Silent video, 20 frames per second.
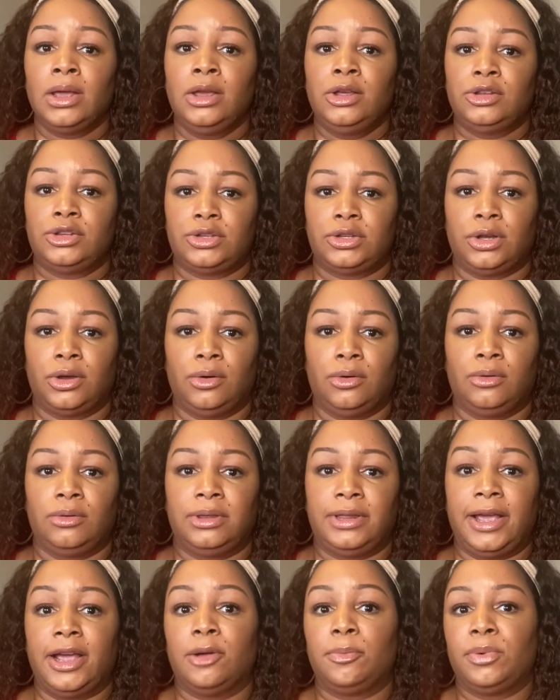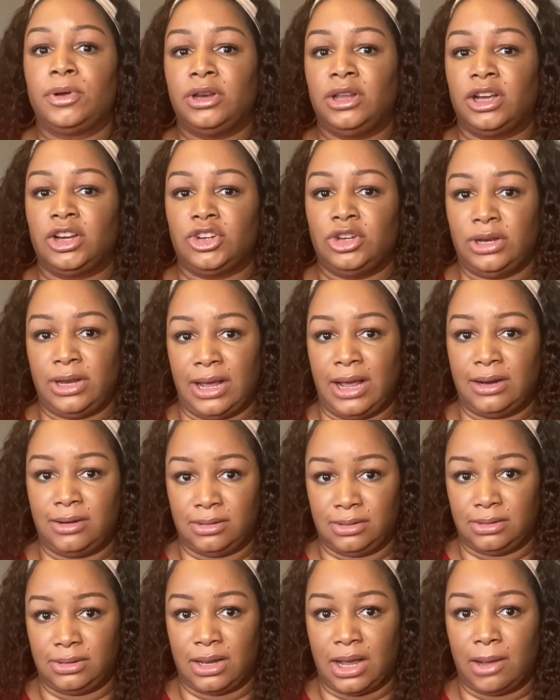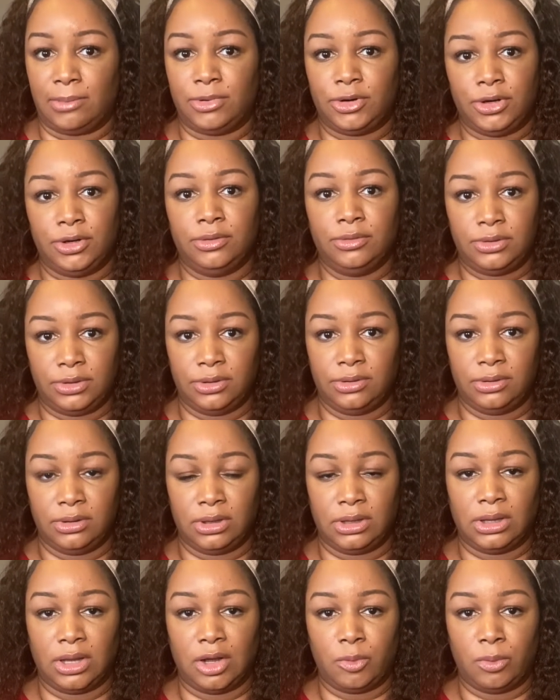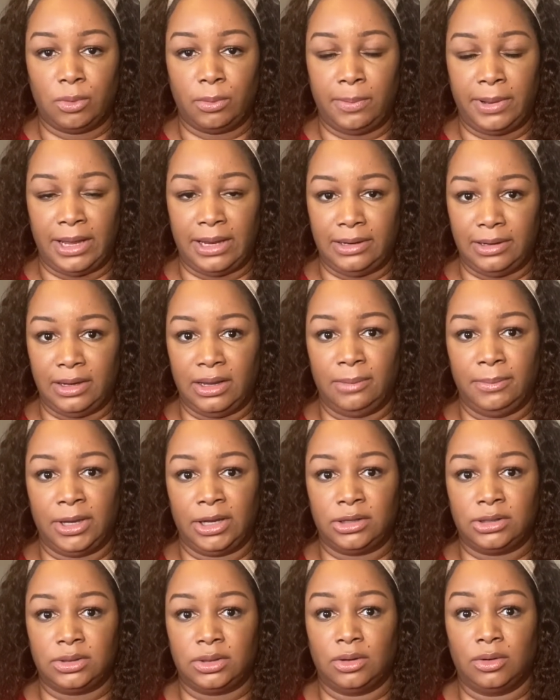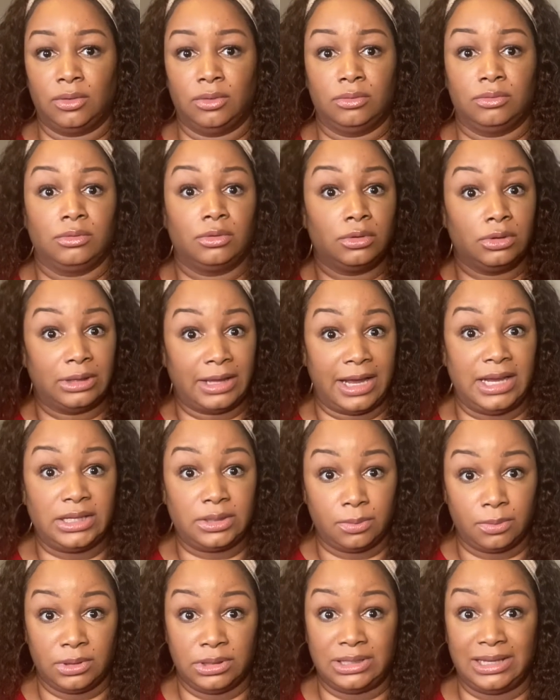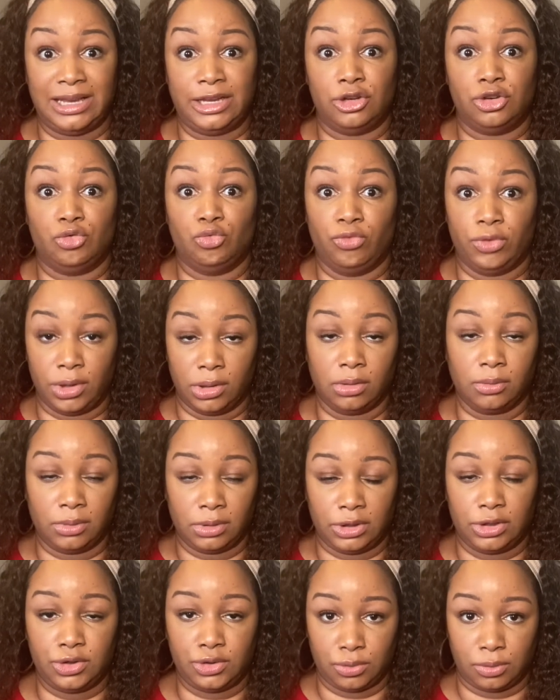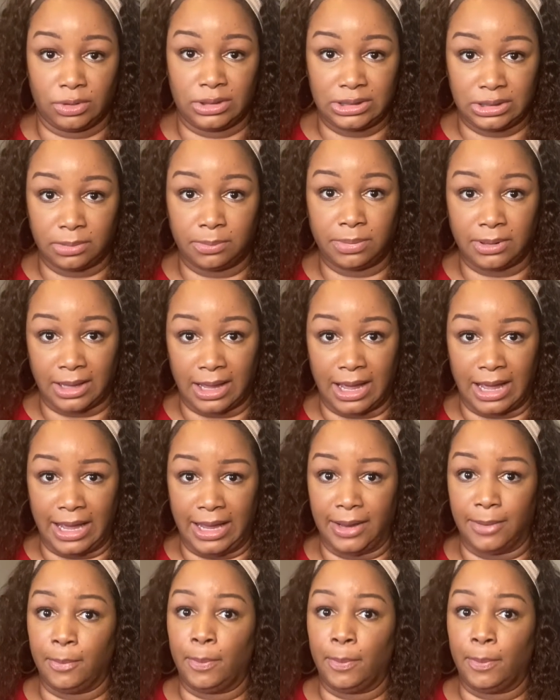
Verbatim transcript: So their production had to stop due to the global pandemic. So lace was in really, really short supply.